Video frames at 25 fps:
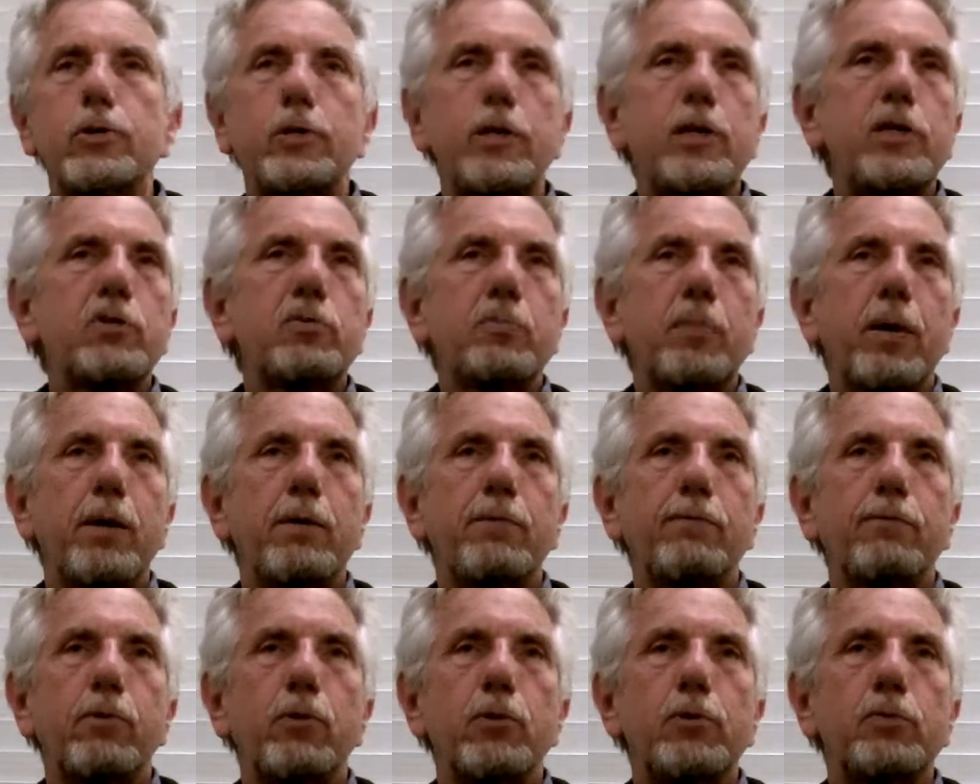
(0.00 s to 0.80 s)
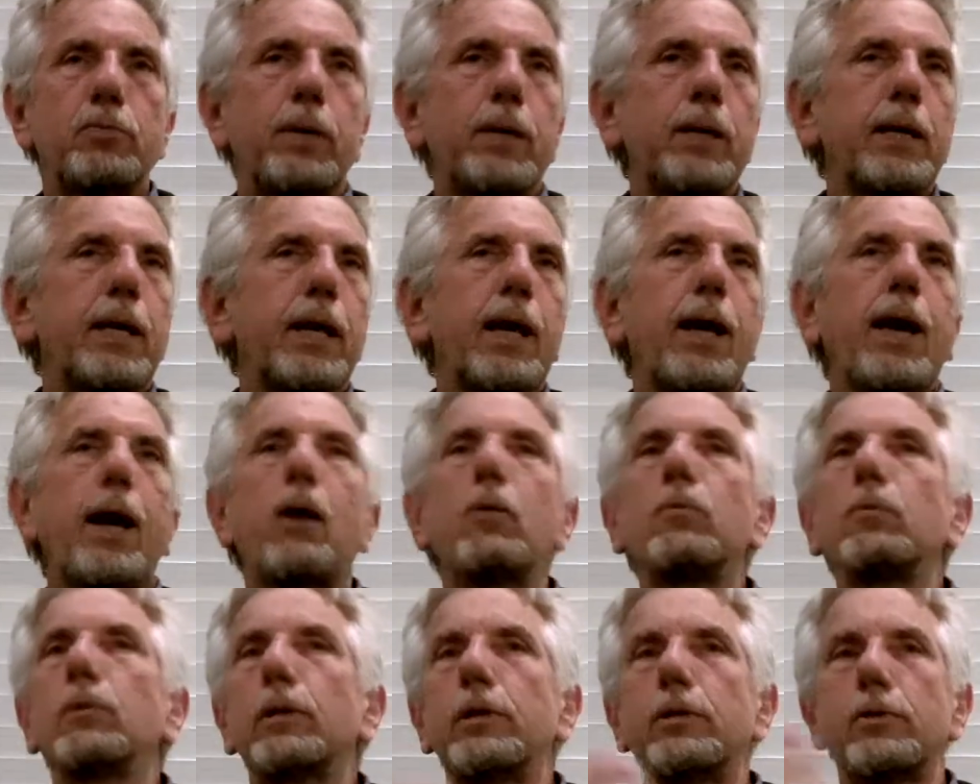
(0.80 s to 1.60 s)
these metaphors, but
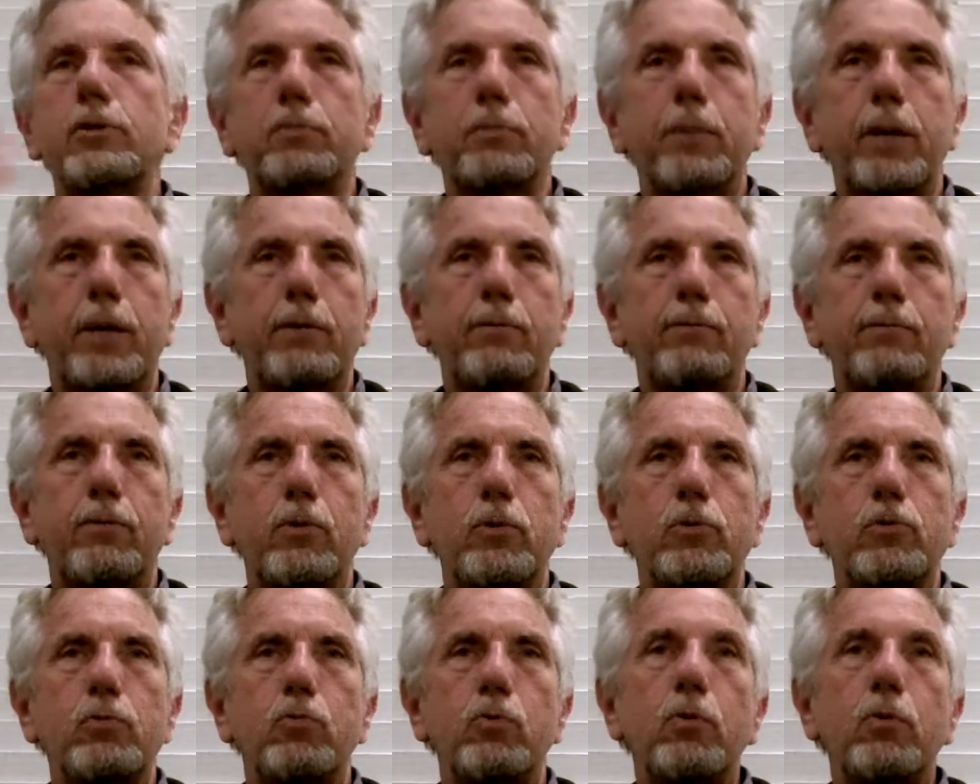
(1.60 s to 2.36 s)
countless metaphors.